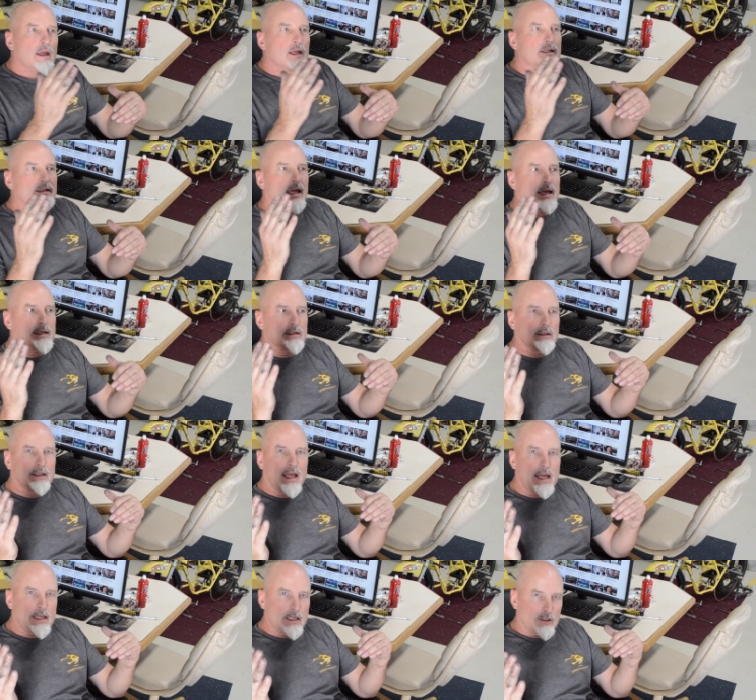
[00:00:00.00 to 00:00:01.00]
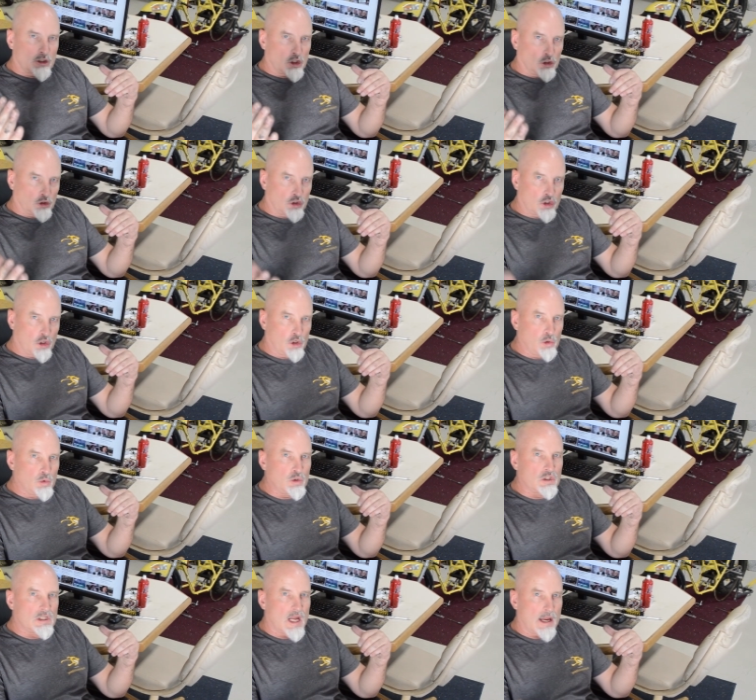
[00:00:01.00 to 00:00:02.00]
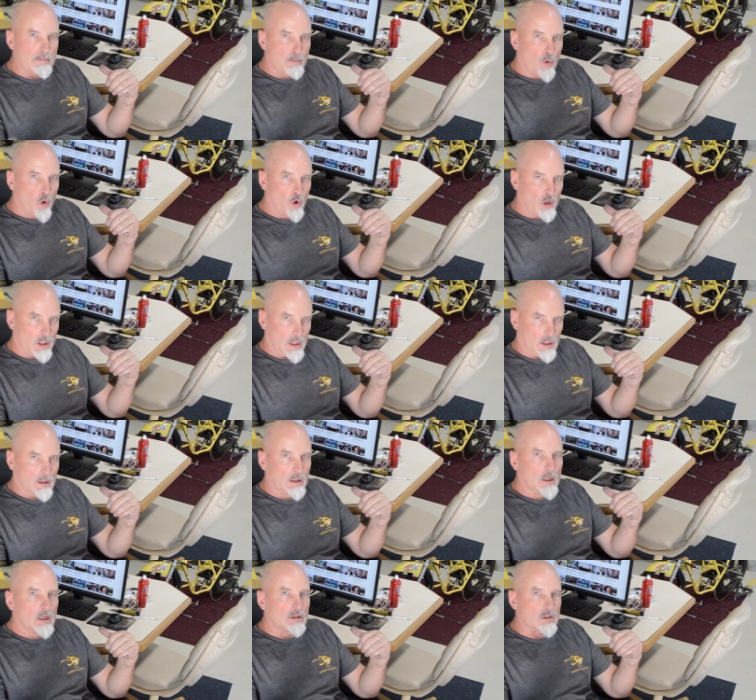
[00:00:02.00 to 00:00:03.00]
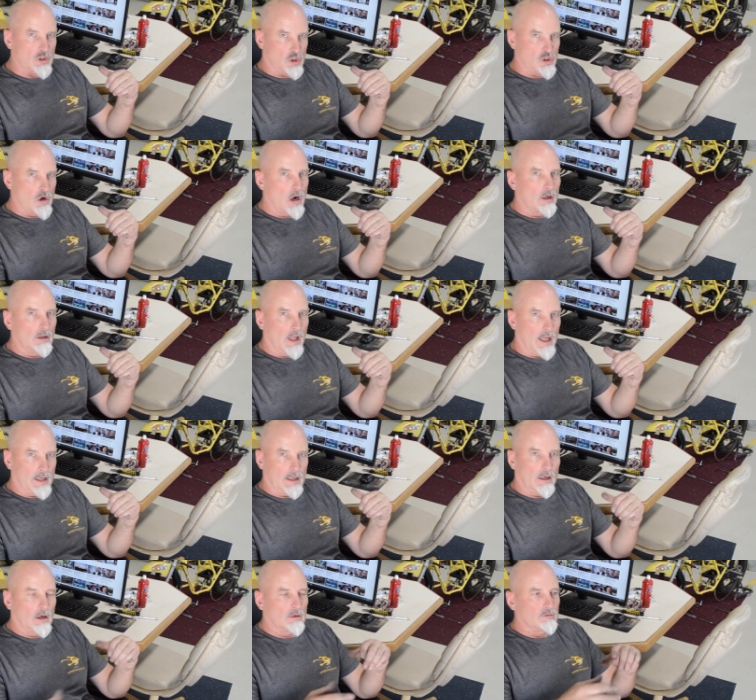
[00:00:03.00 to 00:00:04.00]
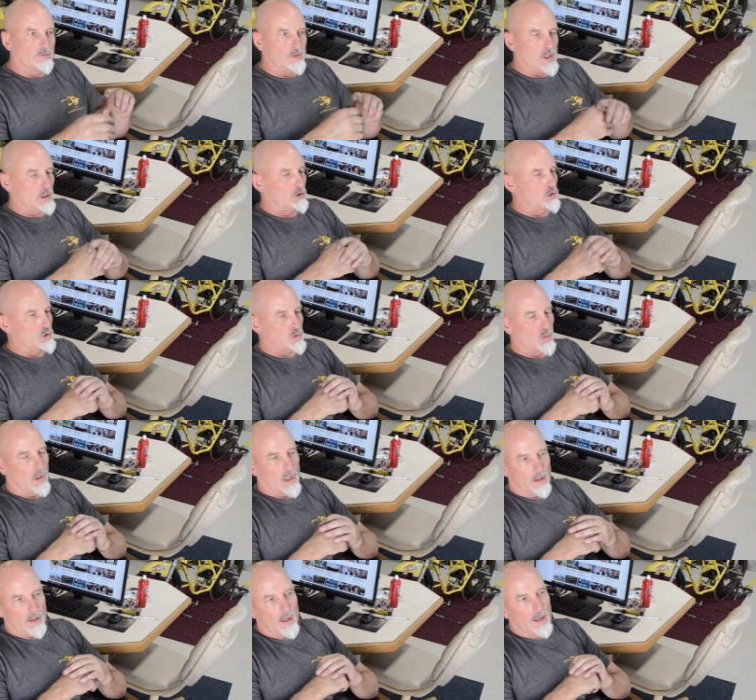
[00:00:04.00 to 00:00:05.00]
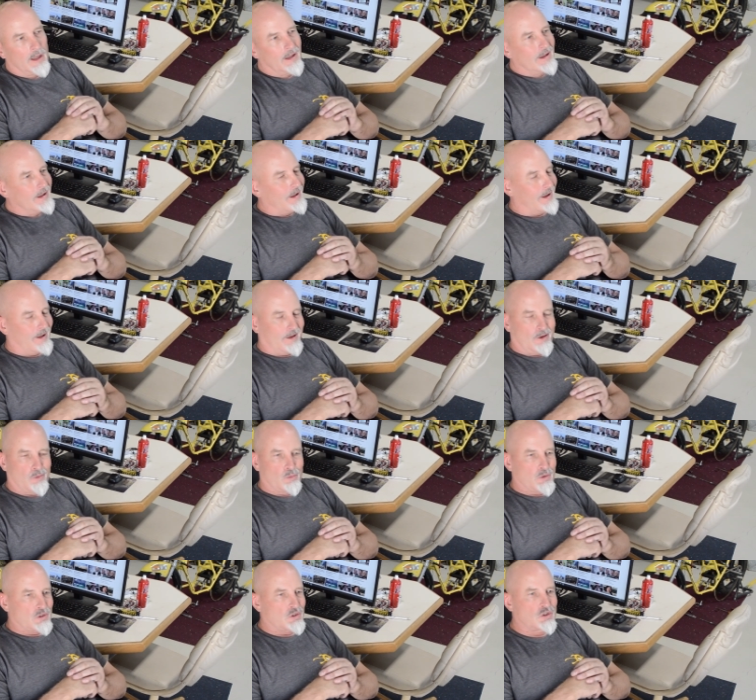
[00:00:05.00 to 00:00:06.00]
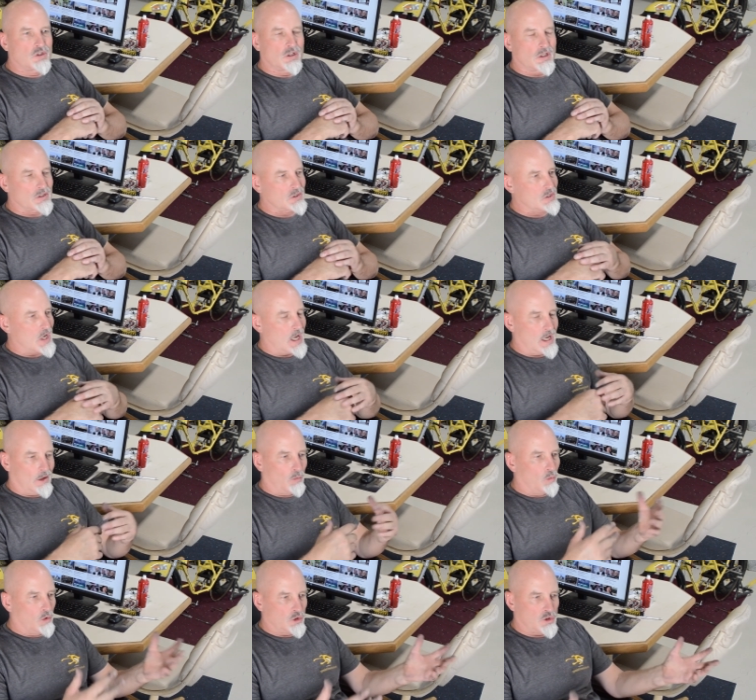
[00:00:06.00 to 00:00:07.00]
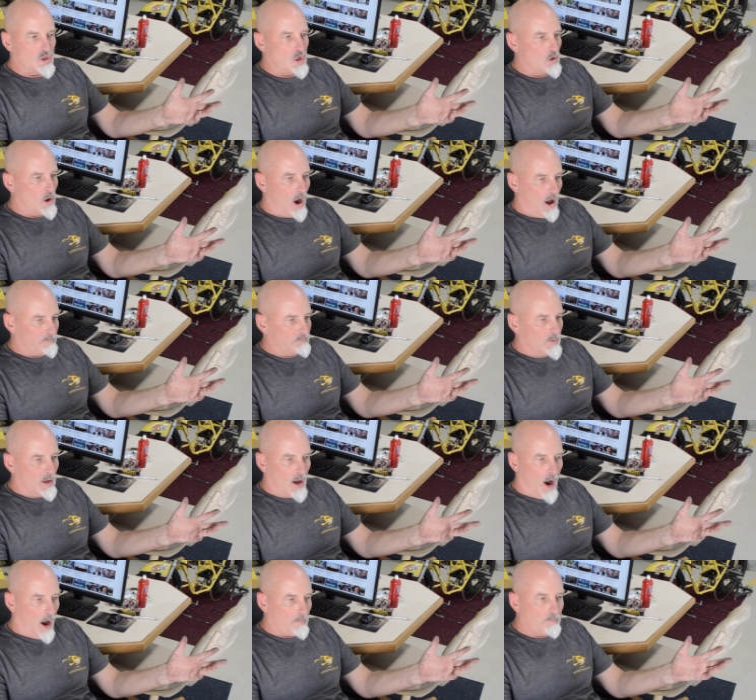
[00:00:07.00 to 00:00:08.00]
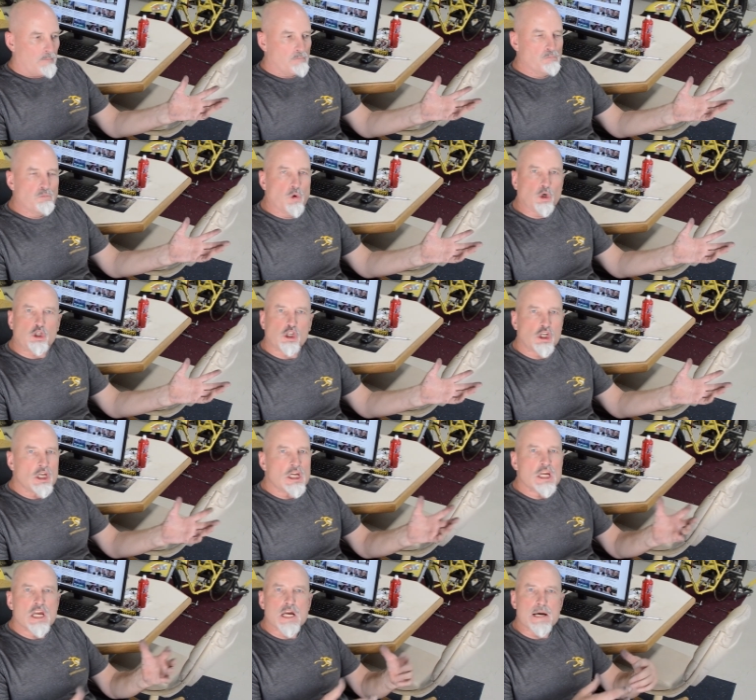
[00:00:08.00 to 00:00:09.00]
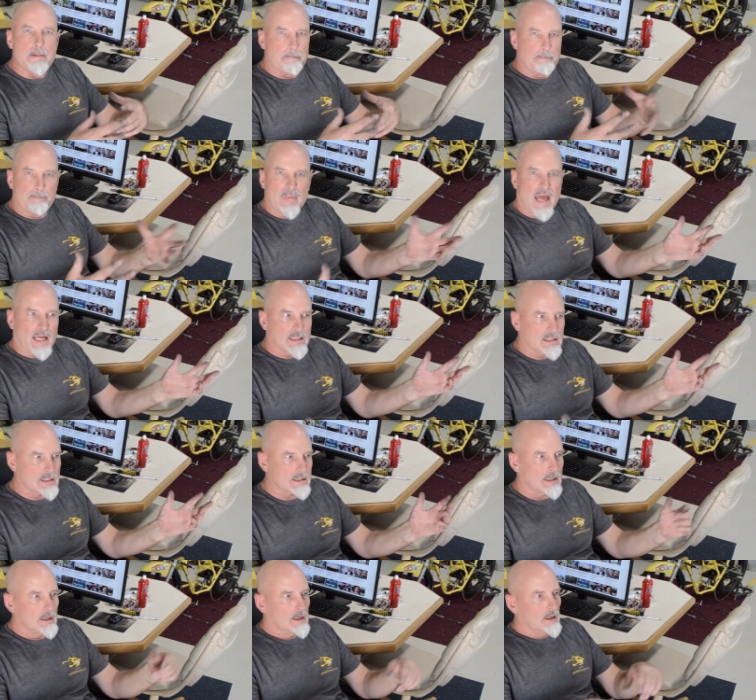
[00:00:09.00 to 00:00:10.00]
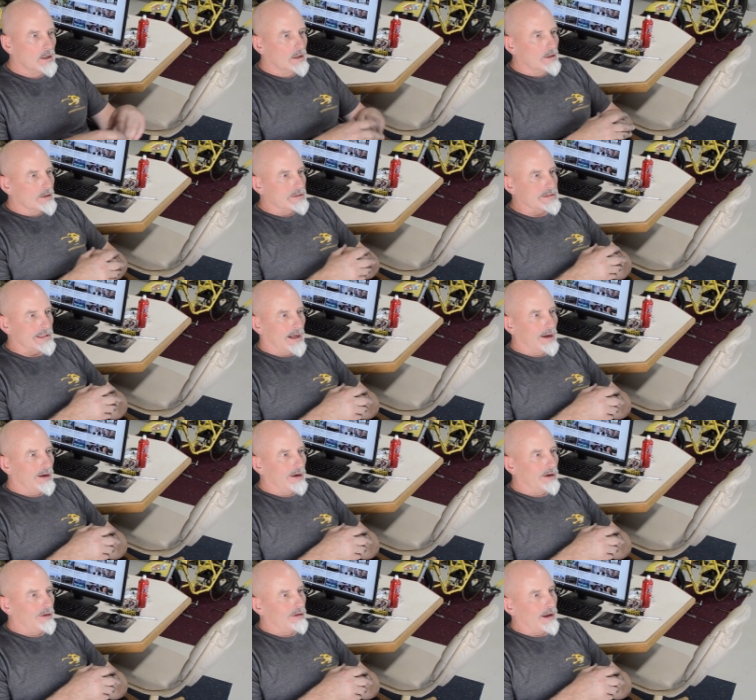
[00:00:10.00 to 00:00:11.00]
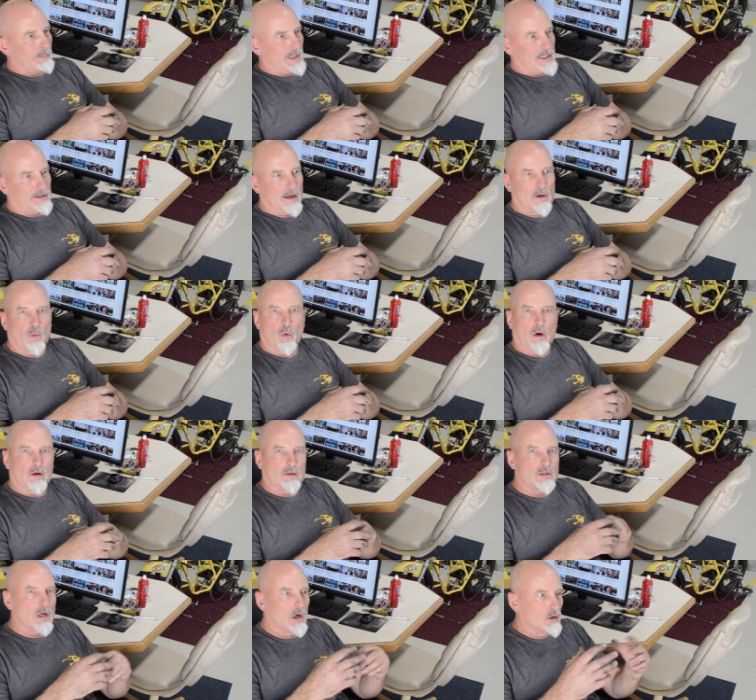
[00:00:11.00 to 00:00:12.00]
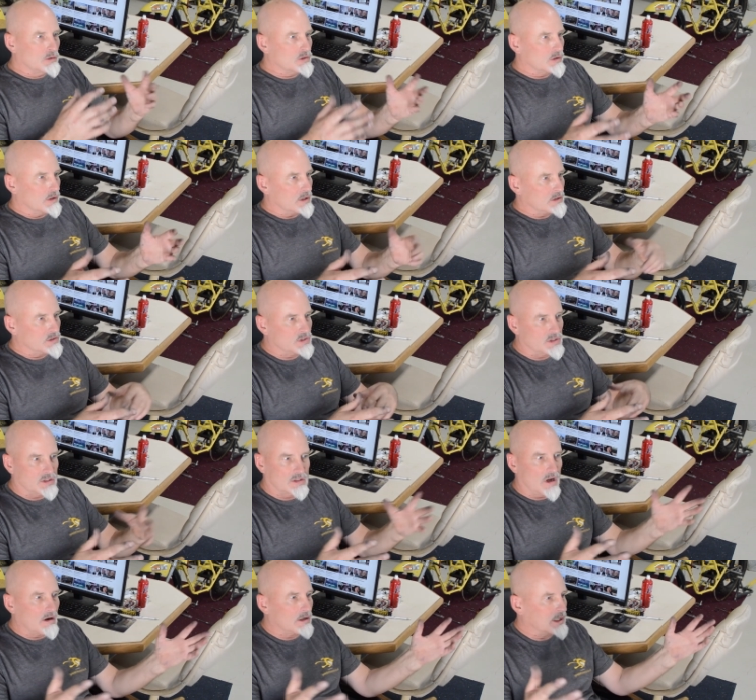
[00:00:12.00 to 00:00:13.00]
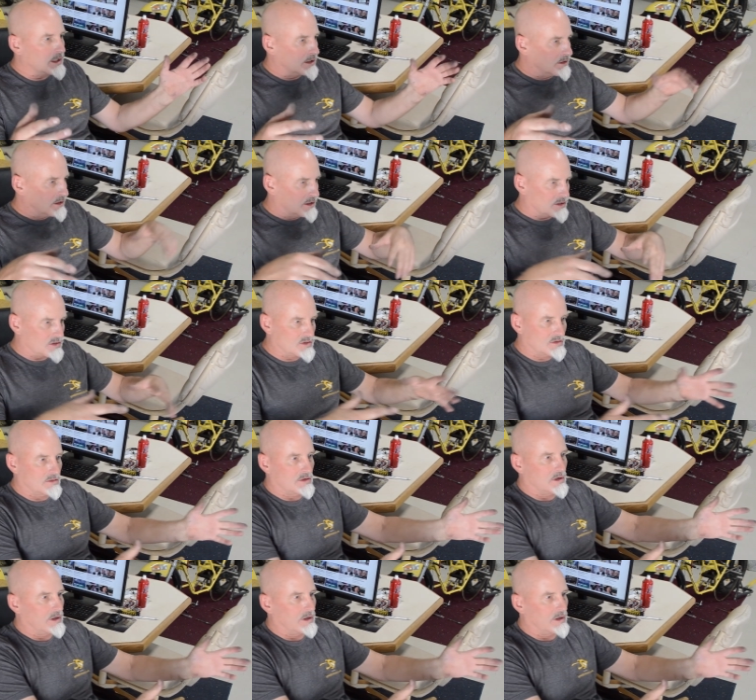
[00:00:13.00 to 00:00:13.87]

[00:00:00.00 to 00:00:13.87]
They delayed until Tuesday morning to start letting vehicles run, and it was a mushy mess. So, I mean, there were tow trucks stuck in this,